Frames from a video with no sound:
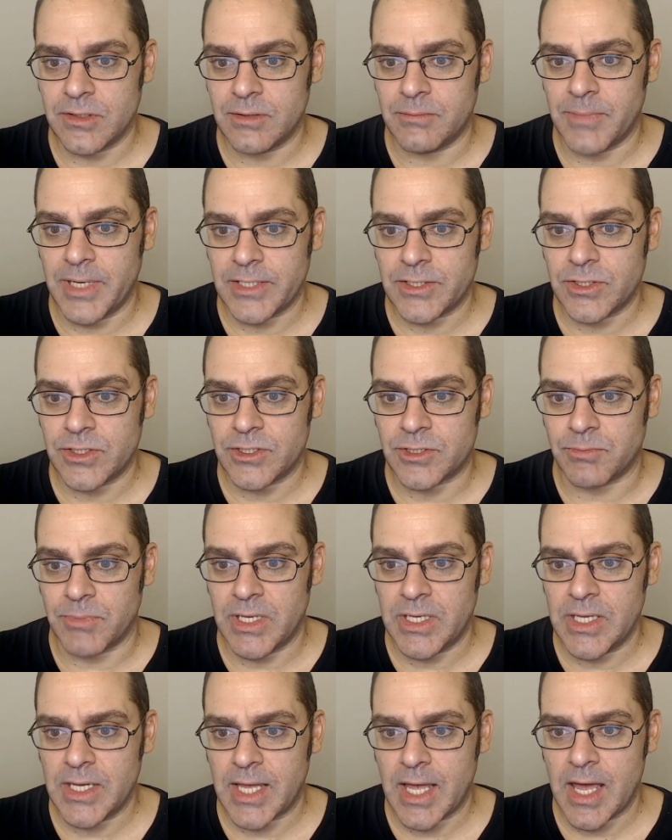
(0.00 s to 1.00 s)
messaged
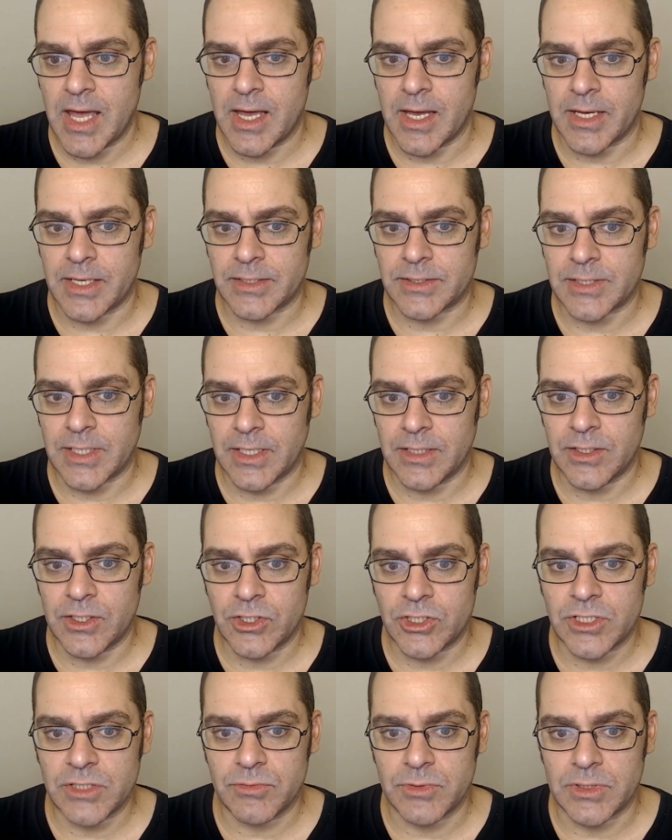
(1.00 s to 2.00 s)
many guys saying that
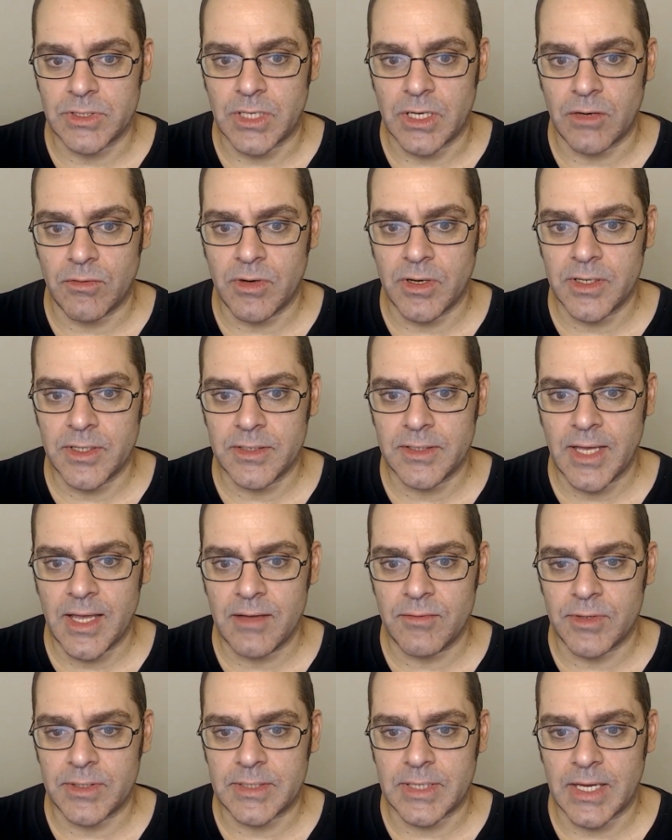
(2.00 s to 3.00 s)
she would go on a date
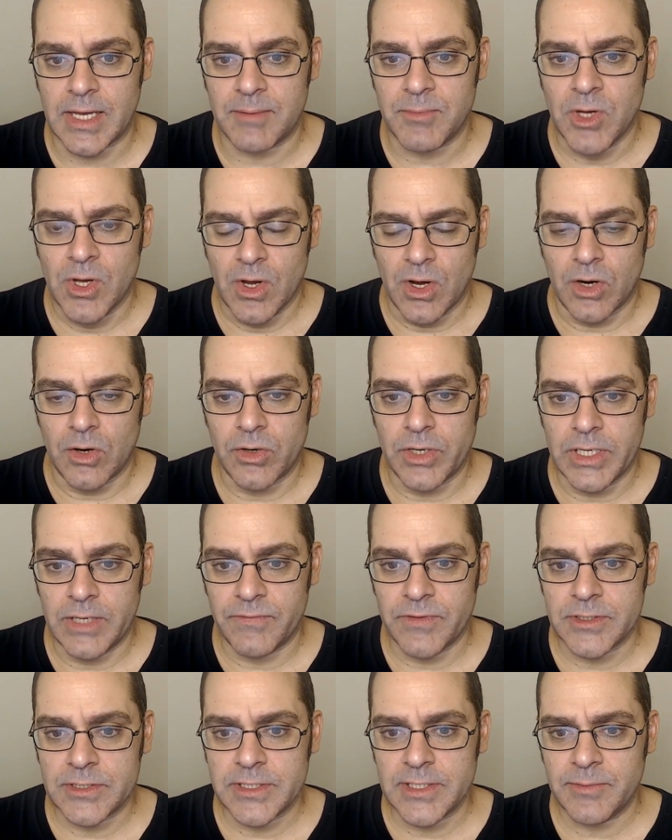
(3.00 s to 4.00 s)
with them or
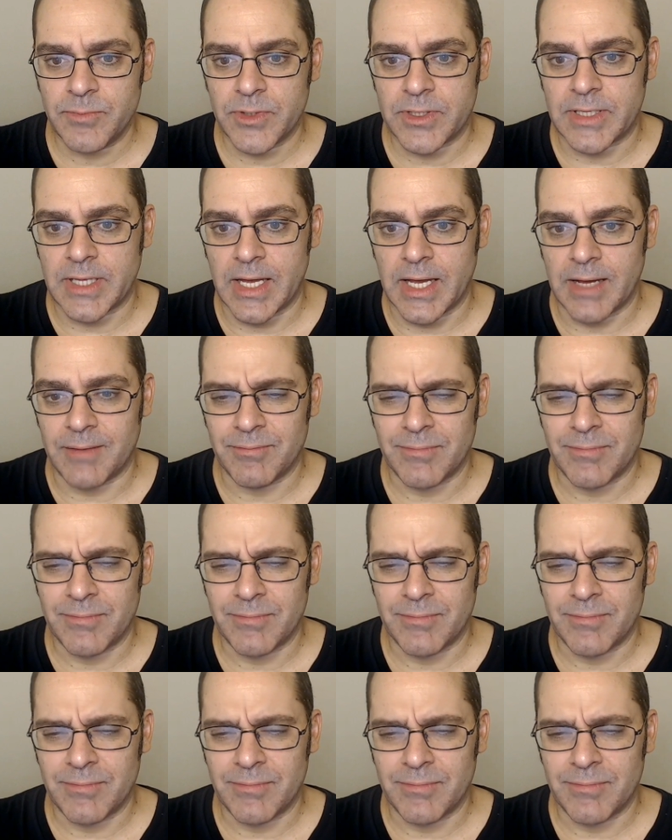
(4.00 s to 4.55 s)
even sleep with them.